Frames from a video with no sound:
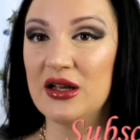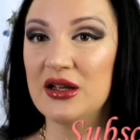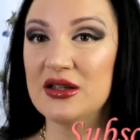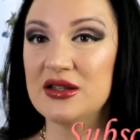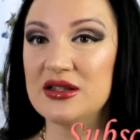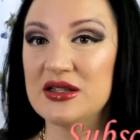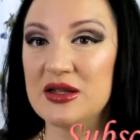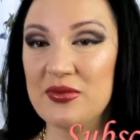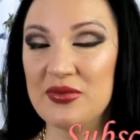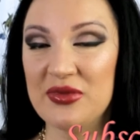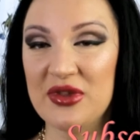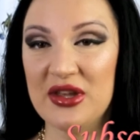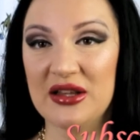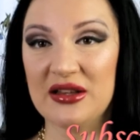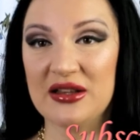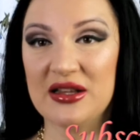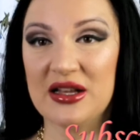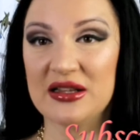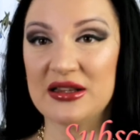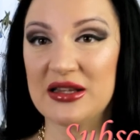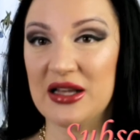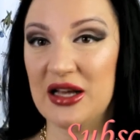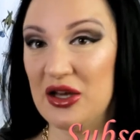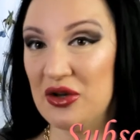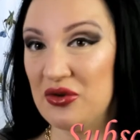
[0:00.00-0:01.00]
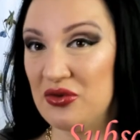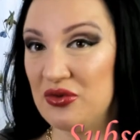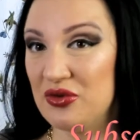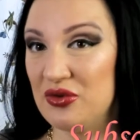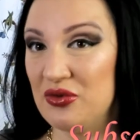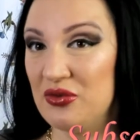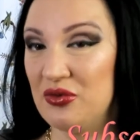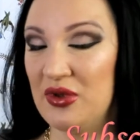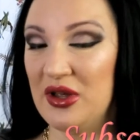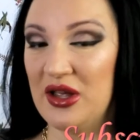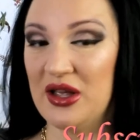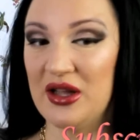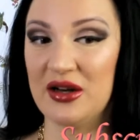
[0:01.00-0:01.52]
something that I could
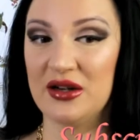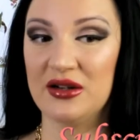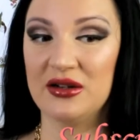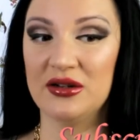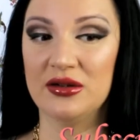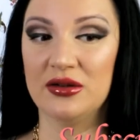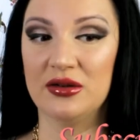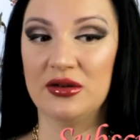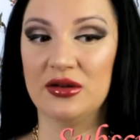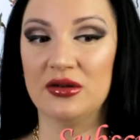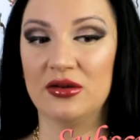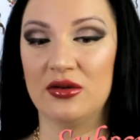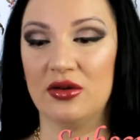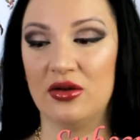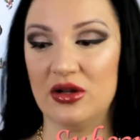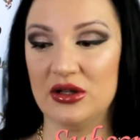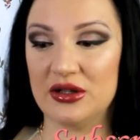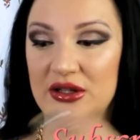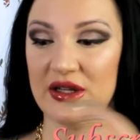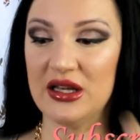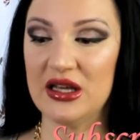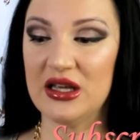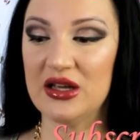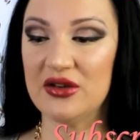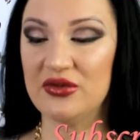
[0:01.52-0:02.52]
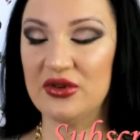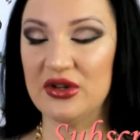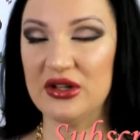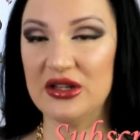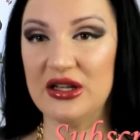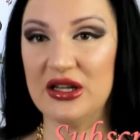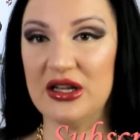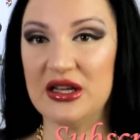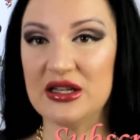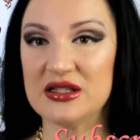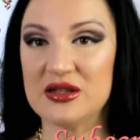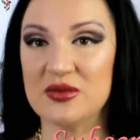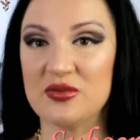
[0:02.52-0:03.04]
wear all day every
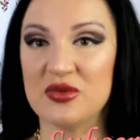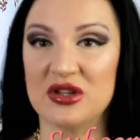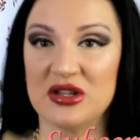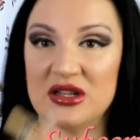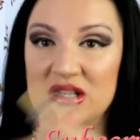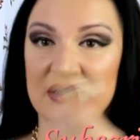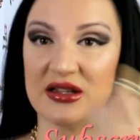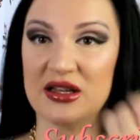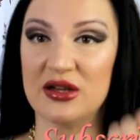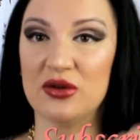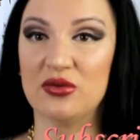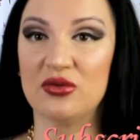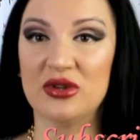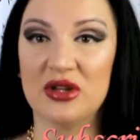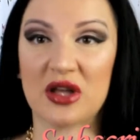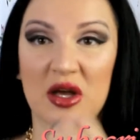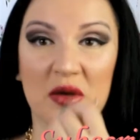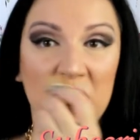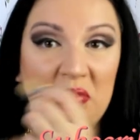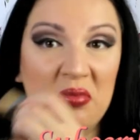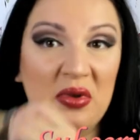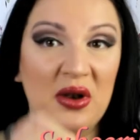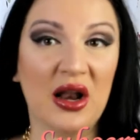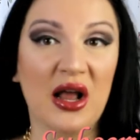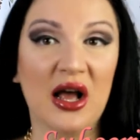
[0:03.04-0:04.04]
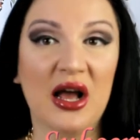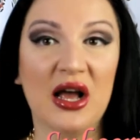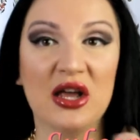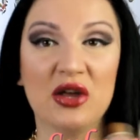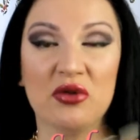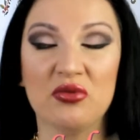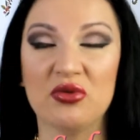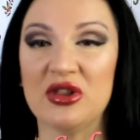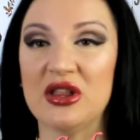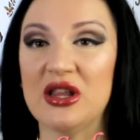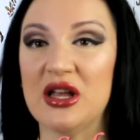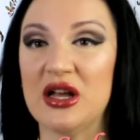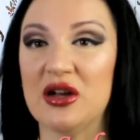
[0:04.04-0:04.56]
day, something that I could apply
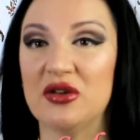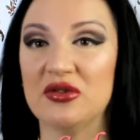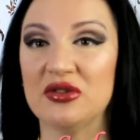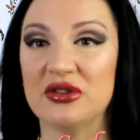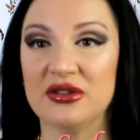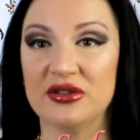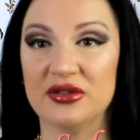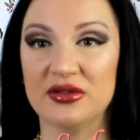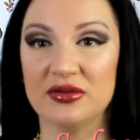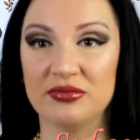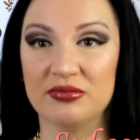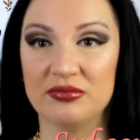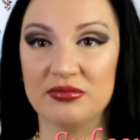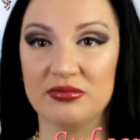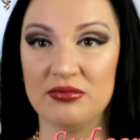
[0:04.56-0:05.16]
without